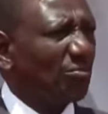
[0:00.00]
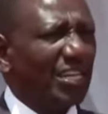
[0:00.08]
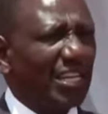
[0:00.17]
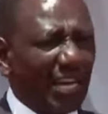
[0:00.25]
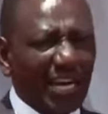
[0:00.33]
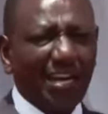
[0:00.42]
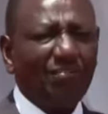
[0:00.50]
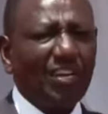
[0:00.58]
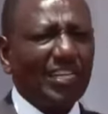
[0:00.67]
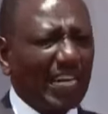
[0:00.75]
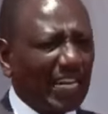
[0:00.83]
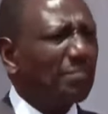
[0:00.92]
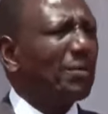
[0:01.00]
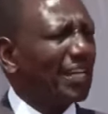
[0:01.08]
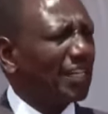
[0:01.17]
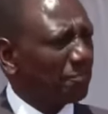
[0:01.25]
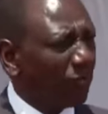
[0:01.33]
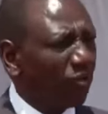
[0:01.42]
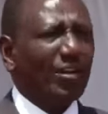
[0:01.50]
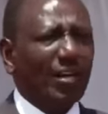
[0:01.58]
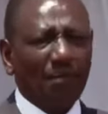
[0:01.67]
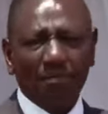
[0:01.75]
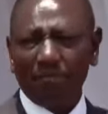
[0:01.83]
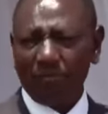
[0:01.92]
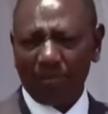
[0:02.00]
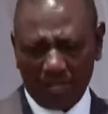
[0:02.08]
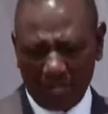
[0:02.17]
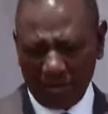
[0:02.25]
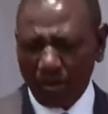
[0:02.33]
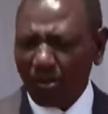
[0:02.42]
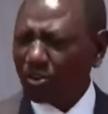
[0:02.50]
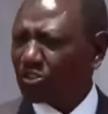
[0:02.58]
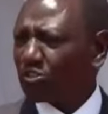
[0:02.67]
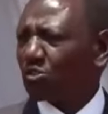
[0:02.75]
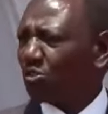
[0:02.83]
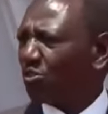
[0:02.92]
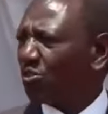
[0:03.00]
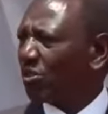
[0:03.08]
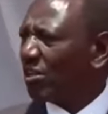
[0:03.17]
We have a deliberate program also